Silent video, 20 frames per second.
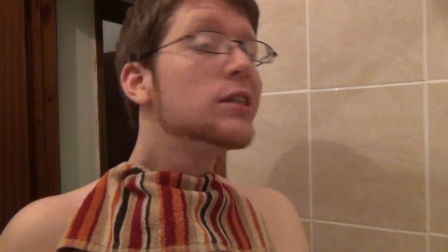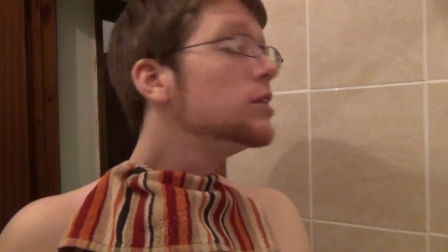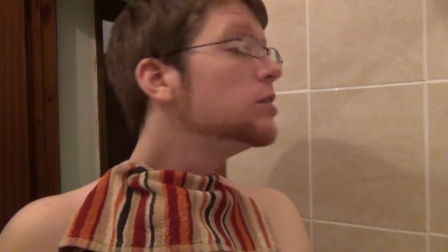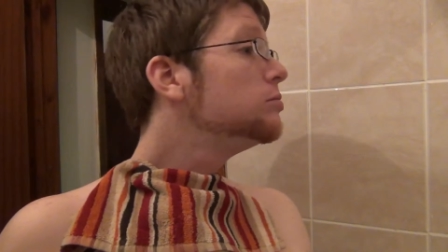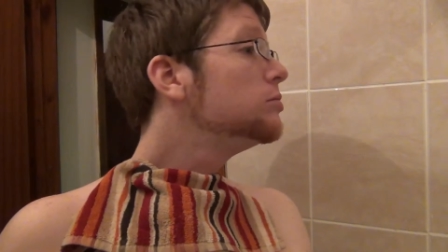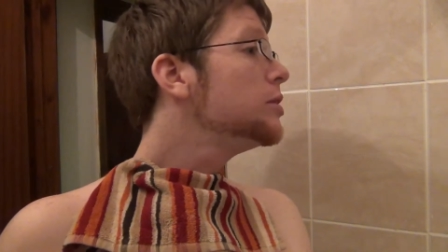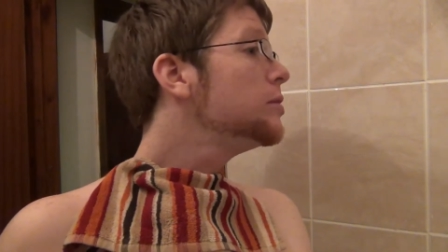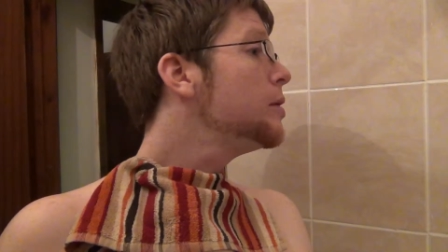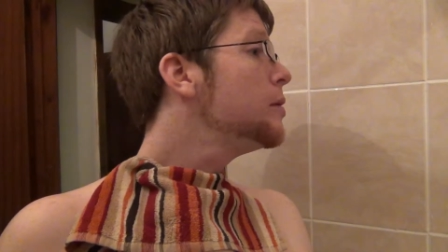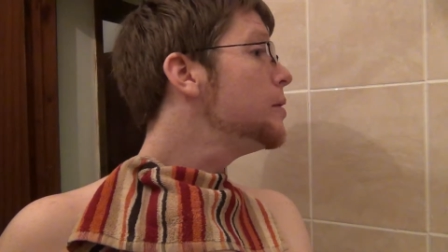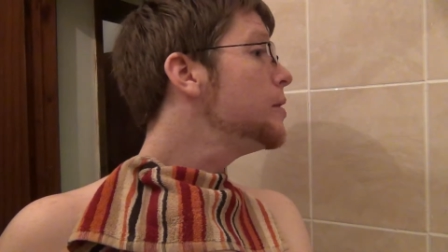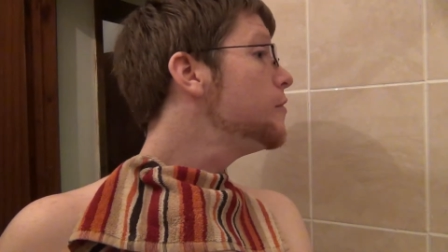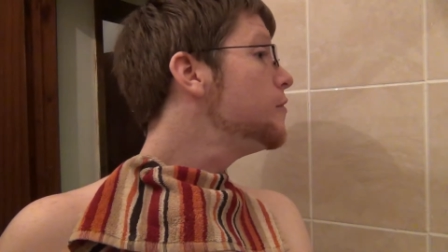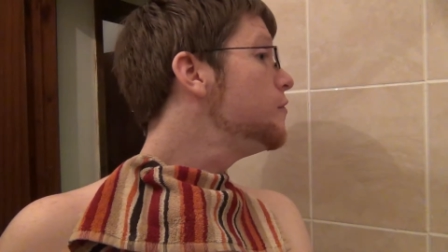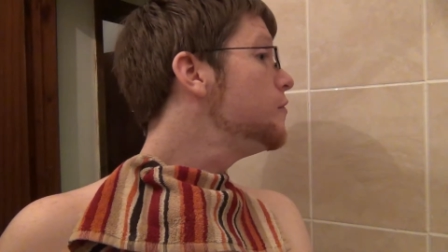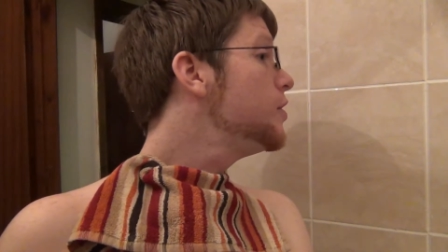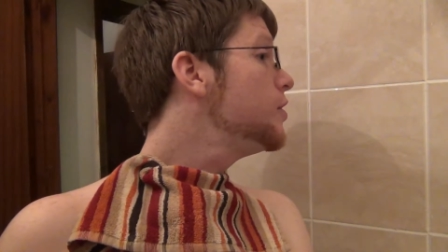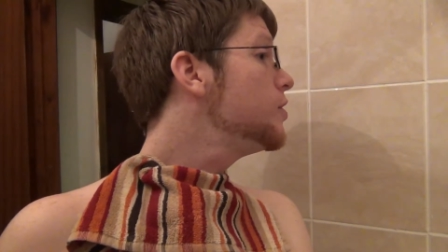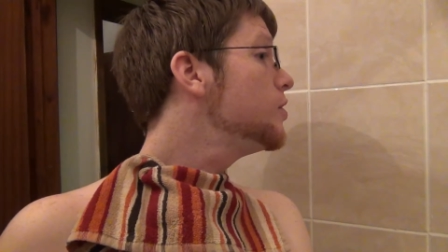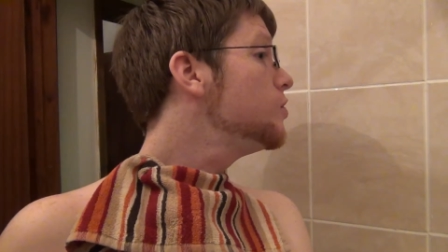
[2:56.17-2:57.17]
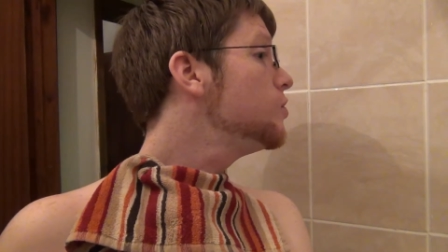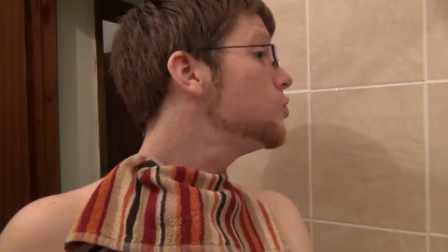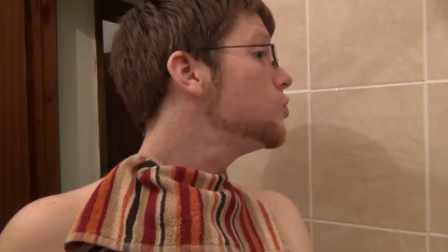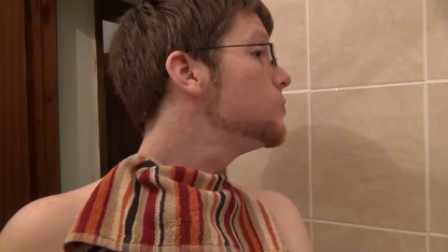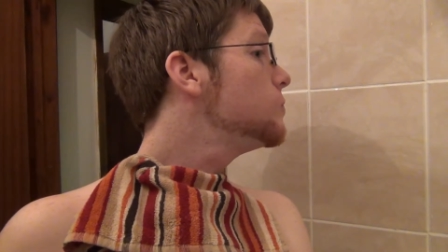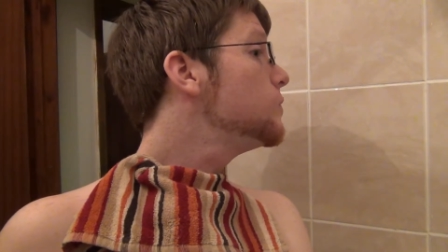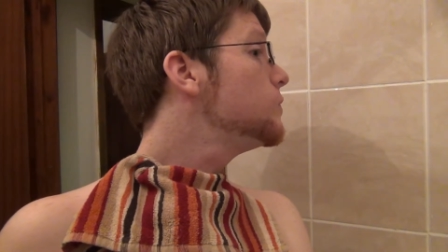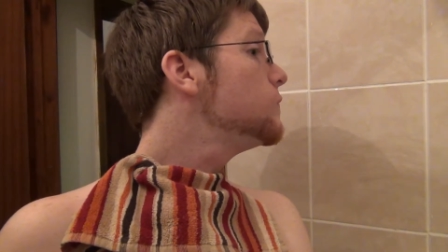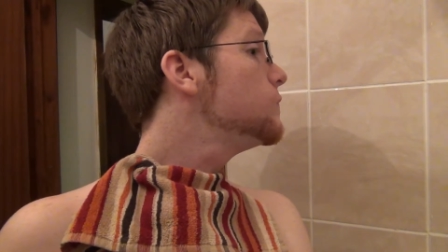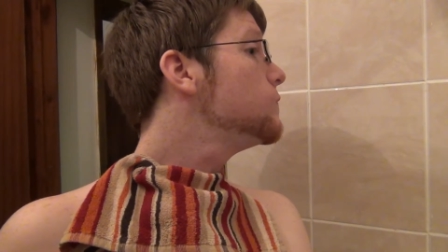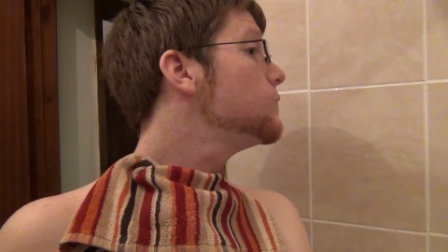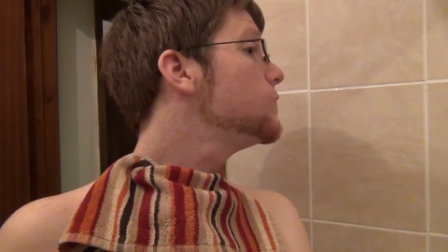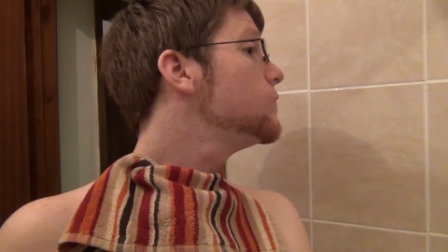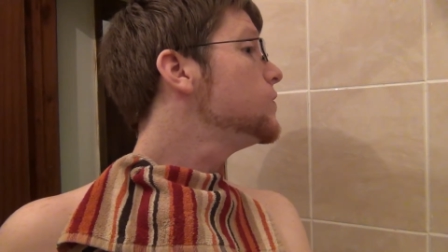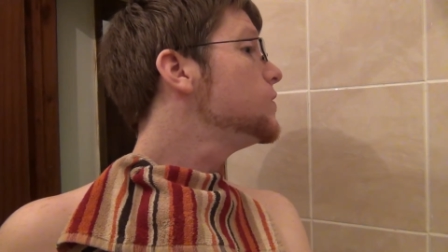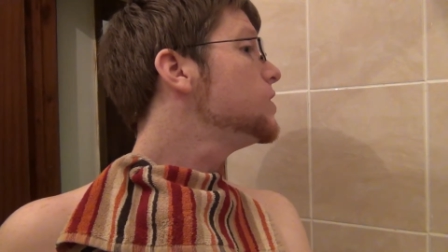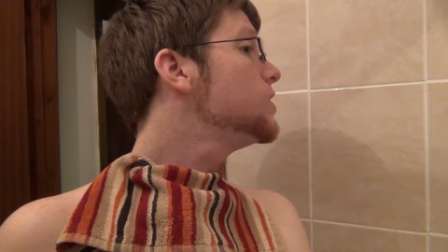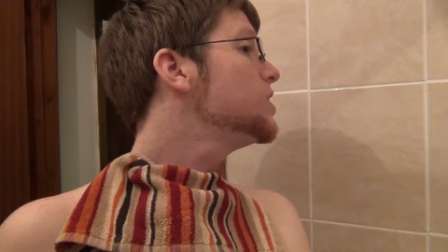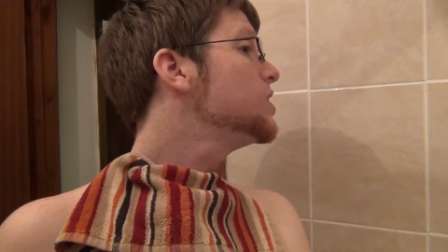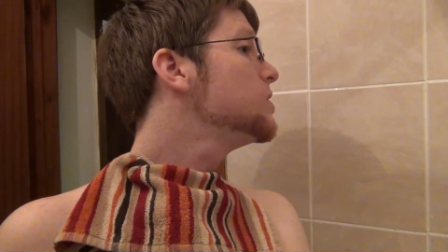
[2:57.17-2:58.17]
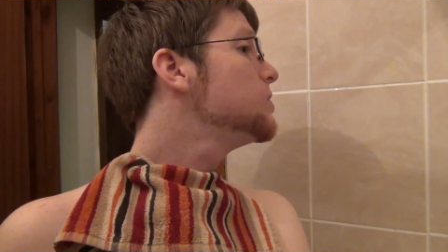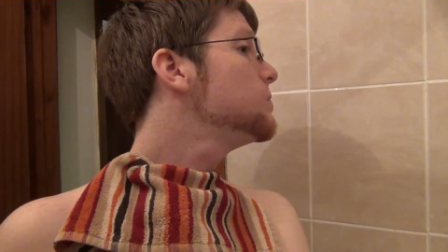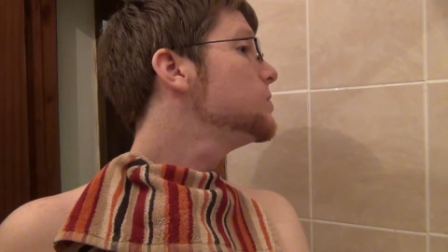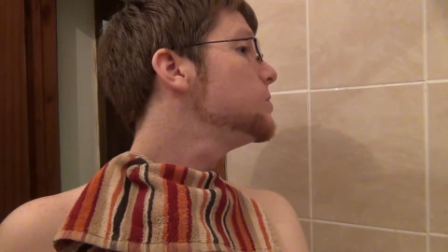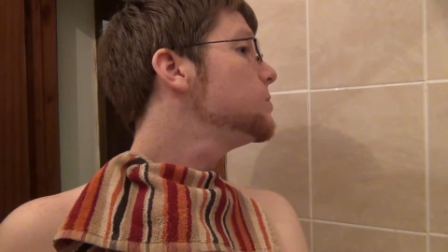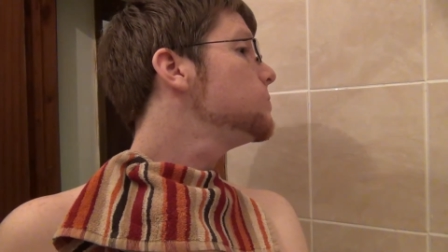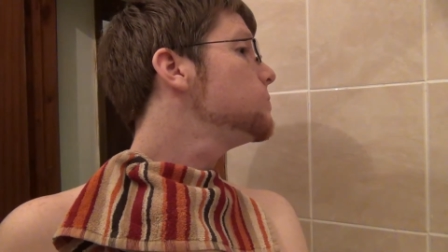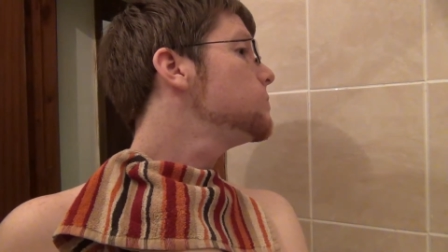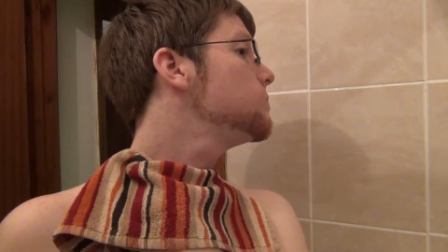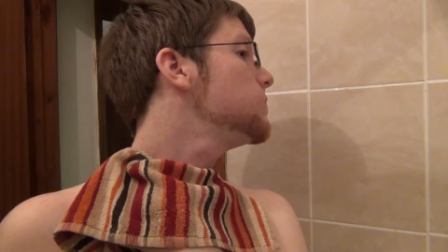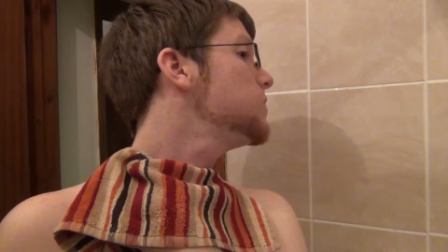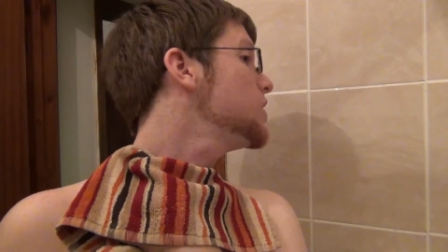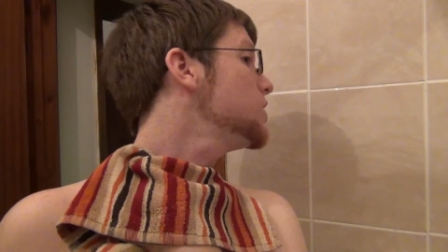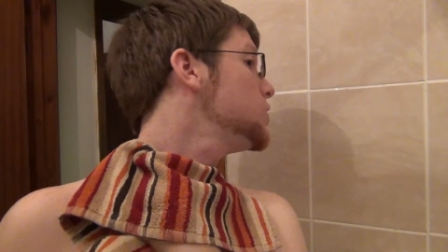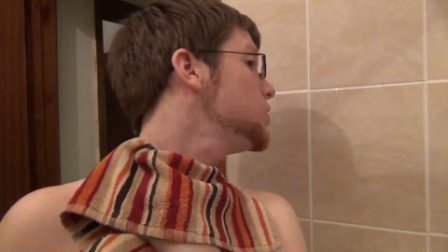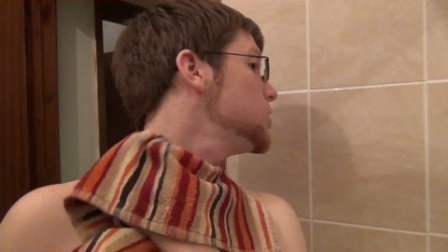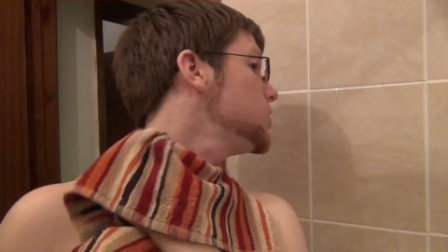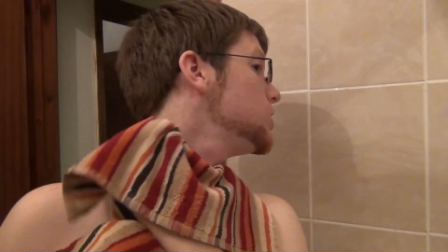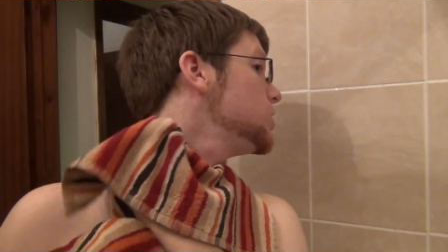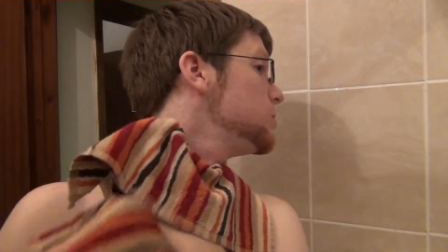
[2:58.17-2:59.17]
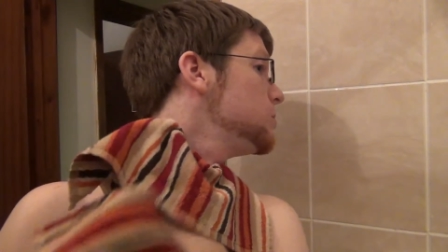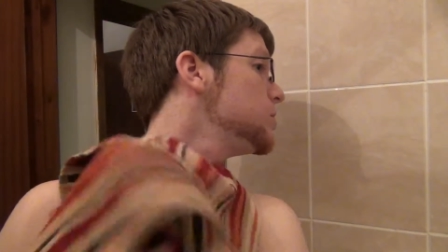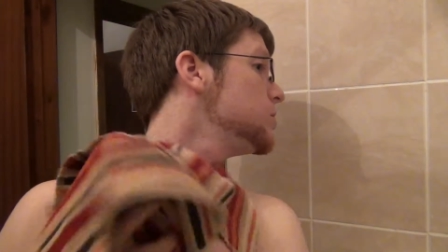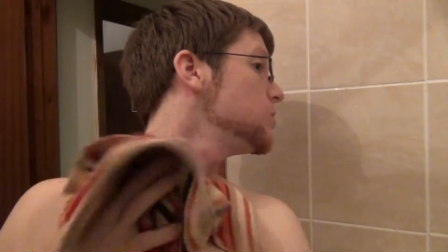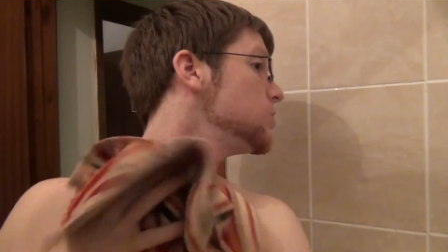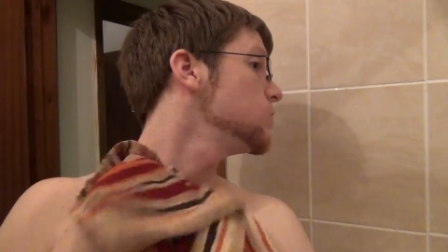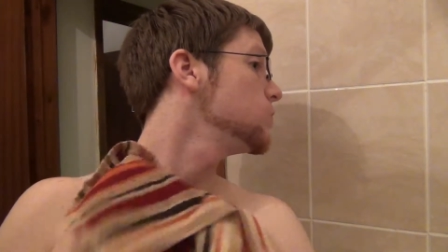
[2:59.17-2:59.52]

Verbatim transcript: Probably a bit thin than normal, uh, and a bit patchy and a bit